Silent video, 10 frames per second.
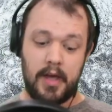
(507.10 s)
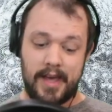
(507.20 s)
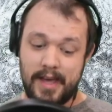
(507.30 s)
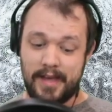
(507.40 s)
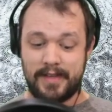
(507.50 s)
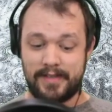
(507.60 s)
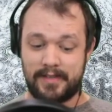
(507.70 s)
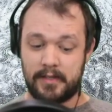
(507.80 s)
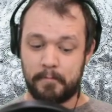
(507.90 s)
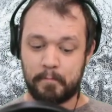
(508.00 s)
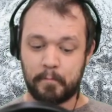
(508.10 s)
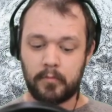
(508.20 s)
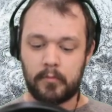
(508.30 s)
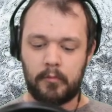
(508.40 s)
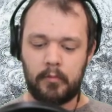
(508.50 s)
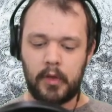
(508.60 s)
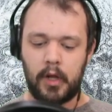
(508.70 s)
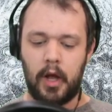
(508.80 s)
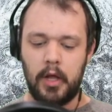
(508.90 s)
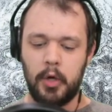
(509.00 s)
is
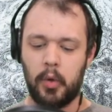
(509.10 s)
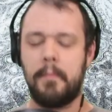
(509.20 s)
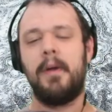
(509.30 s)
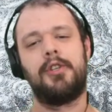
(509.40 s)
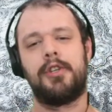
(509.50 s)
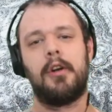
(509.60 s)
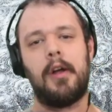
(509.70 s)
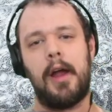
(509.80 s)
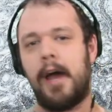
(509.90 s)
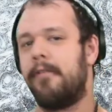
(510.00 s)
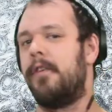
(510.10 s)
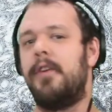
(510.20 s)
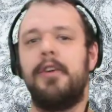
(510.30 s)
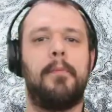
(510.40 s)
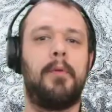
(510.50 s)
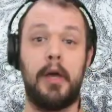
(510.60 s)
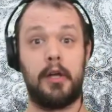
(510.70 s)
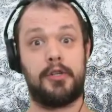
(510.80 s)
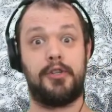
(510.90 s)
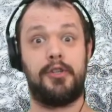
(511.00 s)
you want to make sure everything your
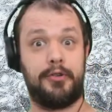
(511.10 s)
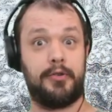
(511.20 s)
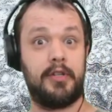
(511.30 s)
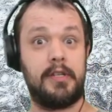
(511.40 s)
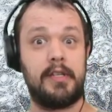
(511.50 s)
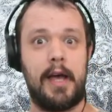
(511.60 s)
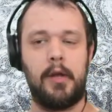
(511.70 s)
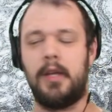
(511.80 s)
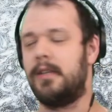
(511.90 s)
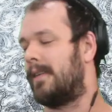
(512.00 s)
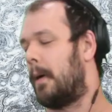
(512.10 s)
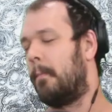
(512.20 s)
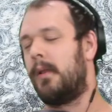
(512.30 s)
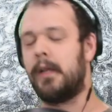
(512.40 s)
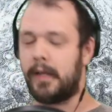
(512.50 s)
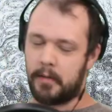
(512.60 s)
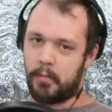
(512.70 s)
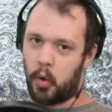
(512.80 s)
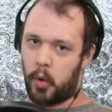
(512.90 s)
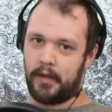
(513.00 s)
players do in this town is completely
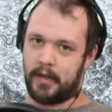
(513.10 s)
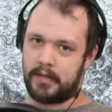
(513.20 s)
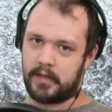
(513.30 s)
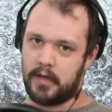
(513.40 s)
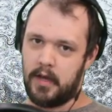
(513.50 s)
pointless.